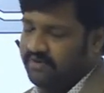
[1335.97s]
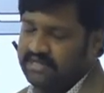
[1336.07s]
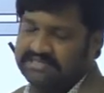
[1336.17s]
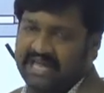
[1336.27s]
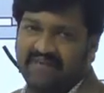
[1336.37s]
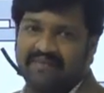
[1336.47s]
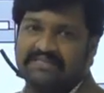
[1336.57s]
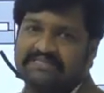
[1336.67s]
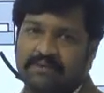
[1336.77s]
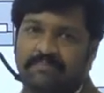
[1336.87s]
is
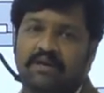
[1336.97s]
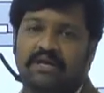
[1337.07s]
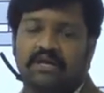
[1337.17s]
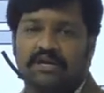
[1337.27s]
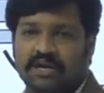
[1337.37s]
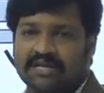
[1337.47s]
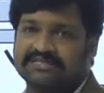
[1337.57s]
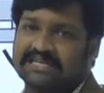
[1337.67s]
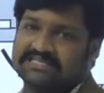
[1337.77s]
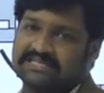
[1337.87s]
having some
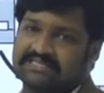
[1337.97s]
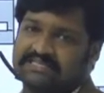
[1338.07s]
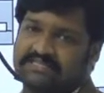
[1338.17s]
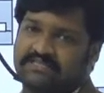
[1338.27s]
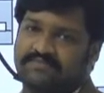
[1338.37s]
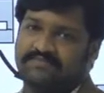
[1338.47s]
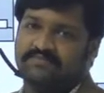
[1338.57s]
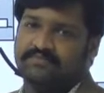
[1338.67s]
cross sections,